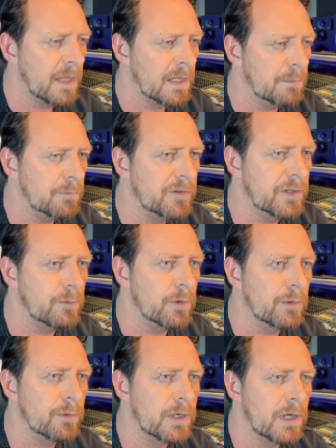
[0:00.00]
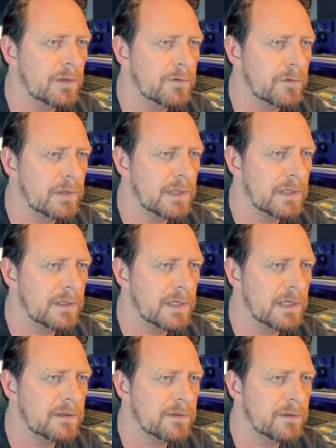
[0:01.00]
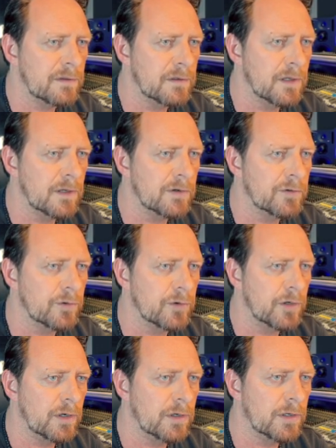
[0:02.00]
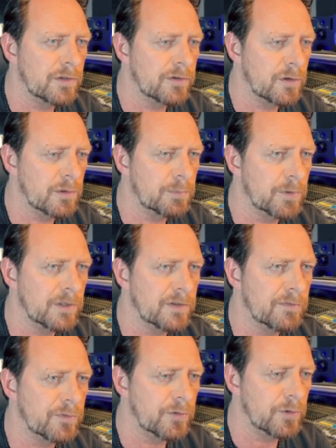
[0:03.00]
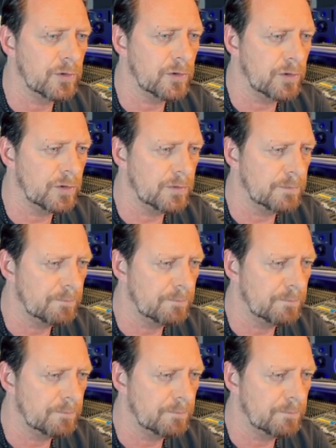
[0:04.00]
Let me see what we got next. Another turn, not so impressive turn.